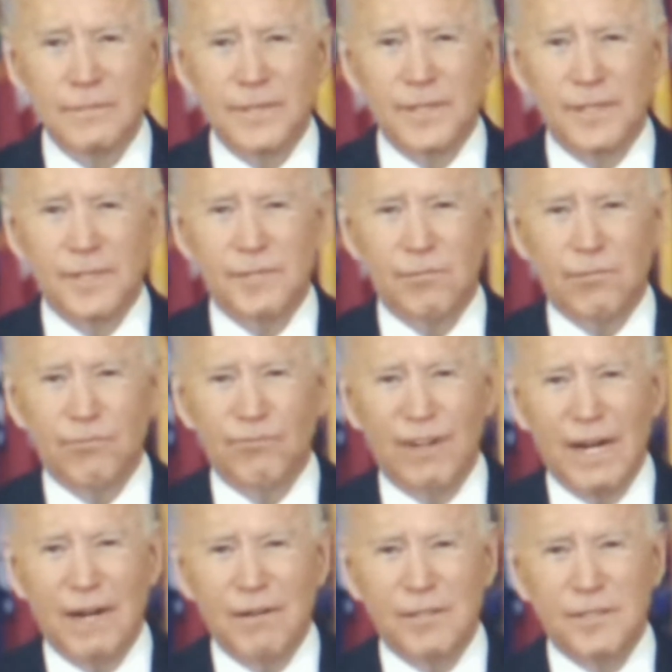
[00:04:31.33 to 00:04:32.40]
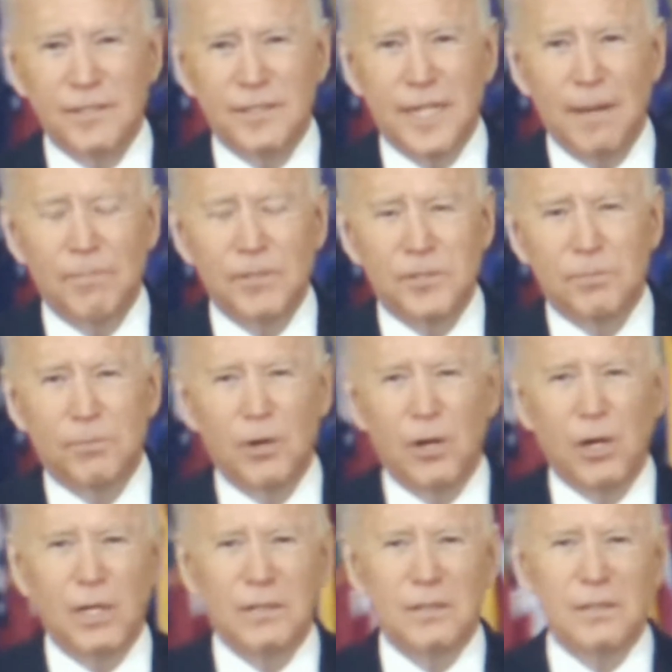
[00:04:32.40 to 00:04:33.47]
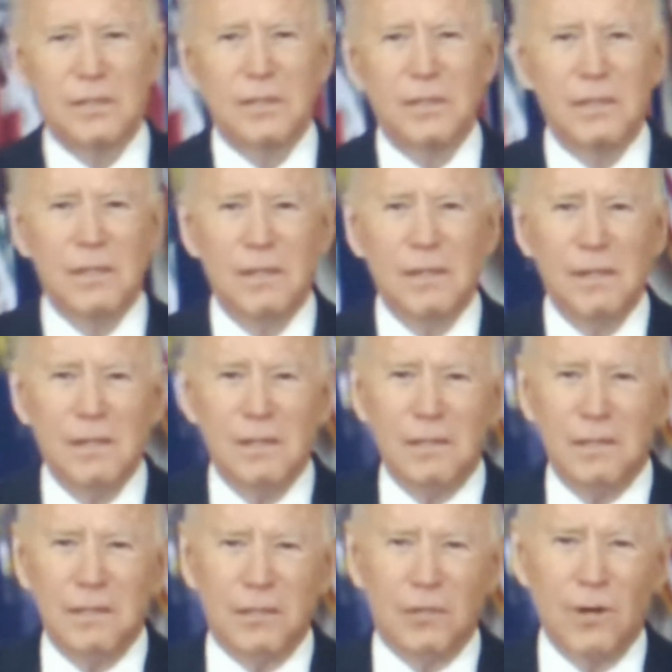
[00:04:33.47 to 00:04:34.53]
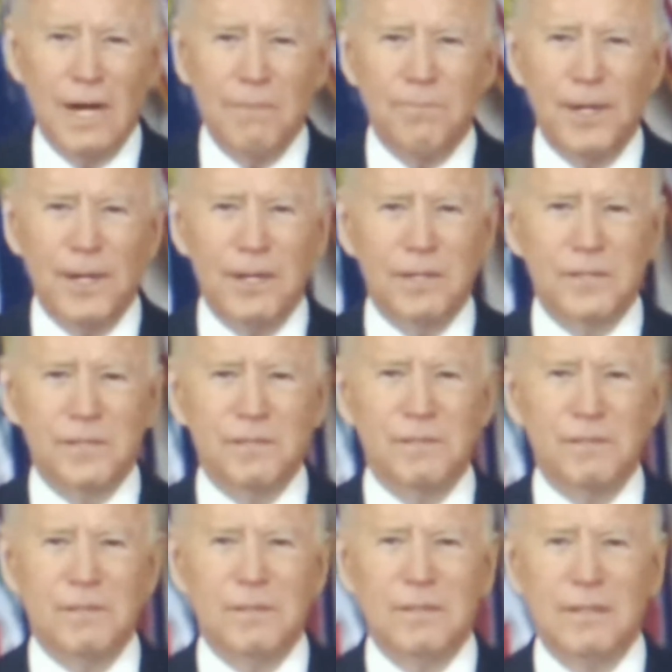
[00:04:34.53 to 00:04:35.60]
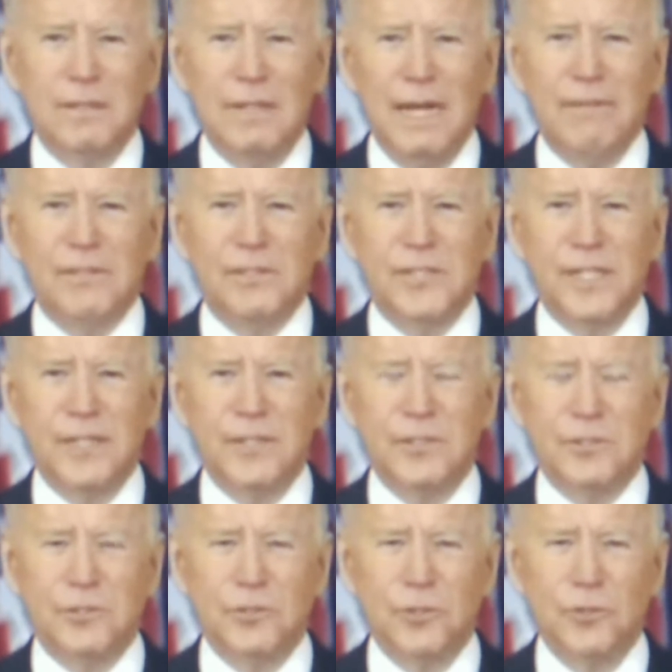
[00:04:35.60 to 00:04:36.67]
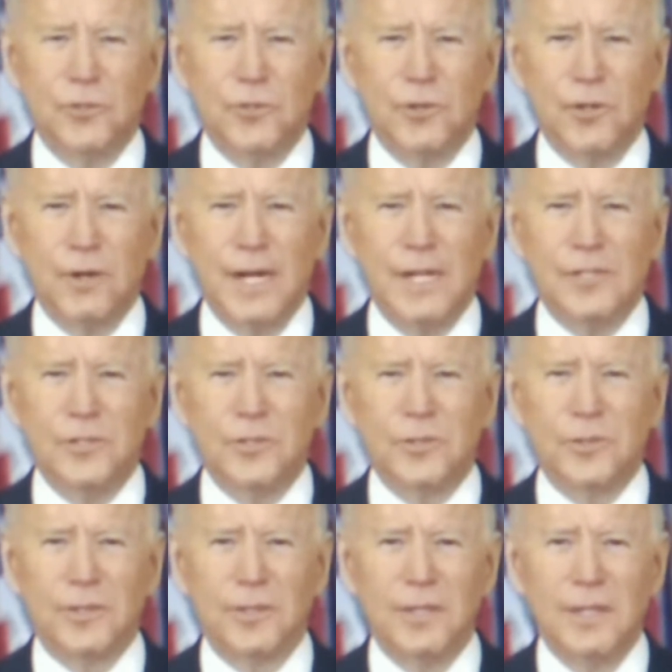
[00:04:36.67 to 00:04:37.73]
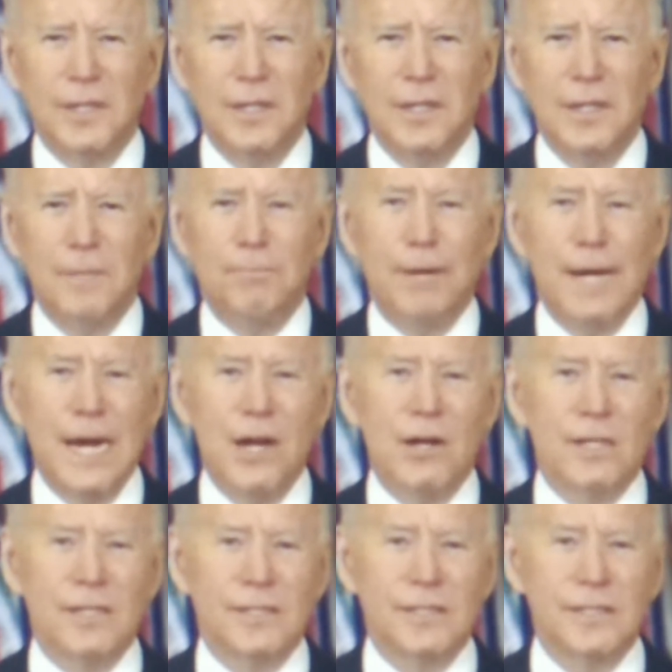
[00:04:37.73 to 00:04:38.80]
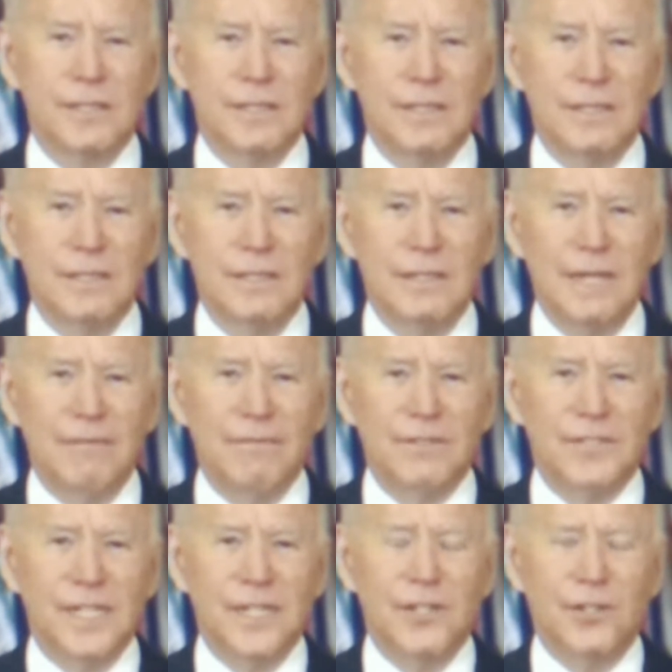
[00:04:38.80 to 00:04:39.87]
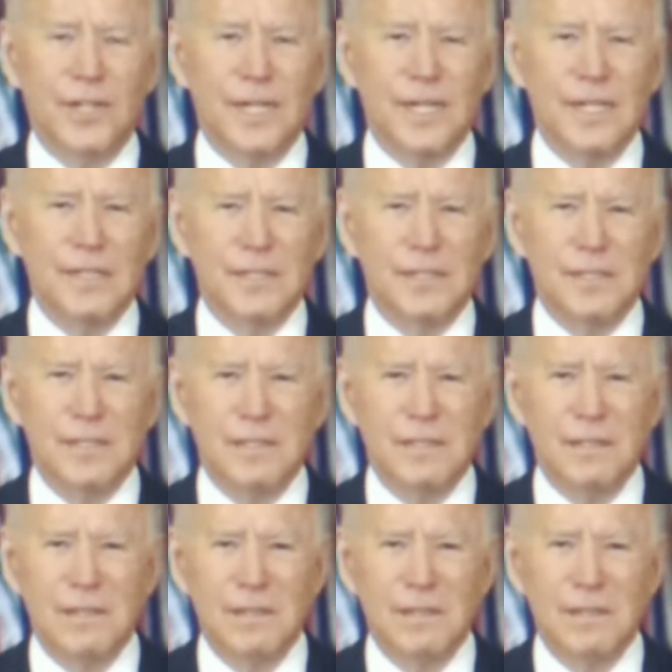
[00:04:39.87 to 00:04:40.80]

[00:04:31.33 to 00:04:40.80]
But this virus has kept us apart. Grandparents haven't seen their children or grandchildren. Parents haven't seen their kids.